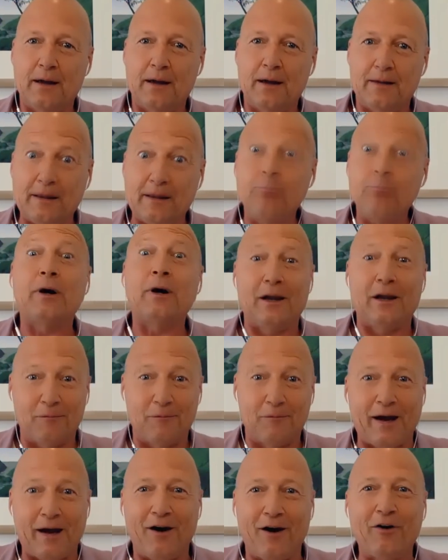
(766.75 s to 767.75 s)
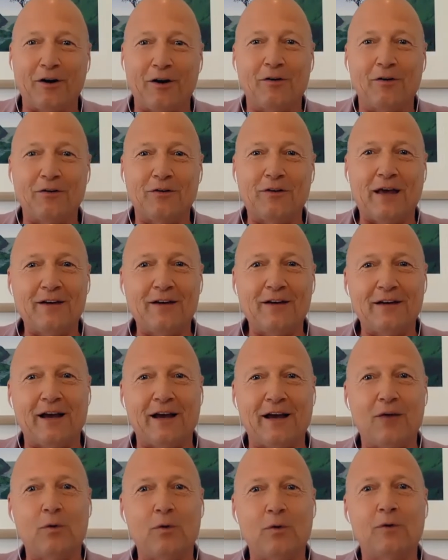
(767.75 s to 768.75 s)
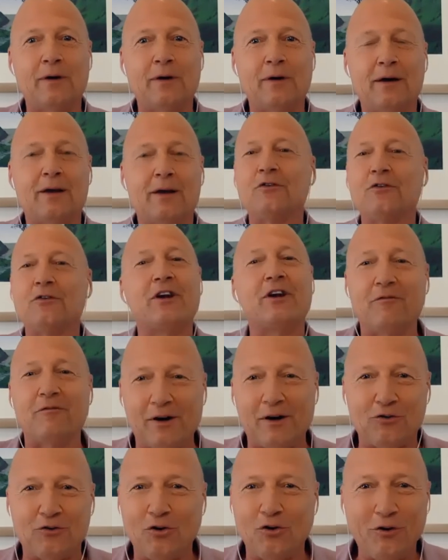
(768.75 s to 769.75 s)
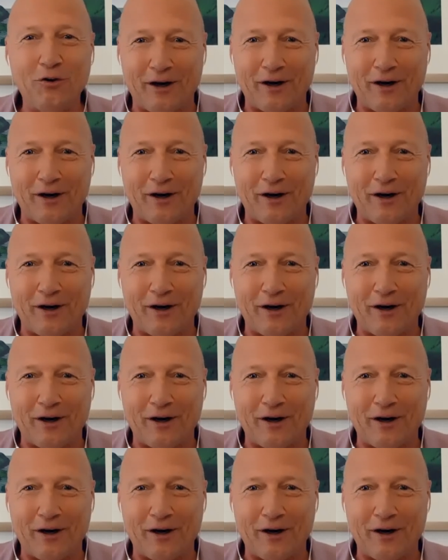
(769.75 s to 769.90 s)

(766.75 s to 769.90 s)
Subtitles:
that's pretty empowering, because they actually go, well, that's not even my story.